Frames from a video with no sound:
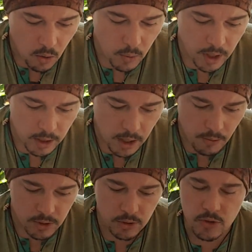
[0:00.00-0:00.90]
We're going to
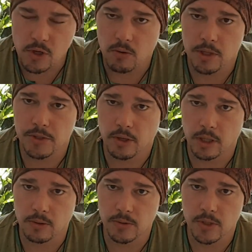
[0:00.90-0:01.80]
go into solar
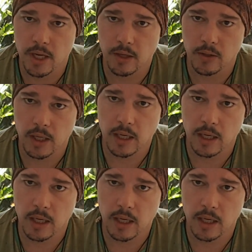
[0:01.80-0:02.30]
cycles now.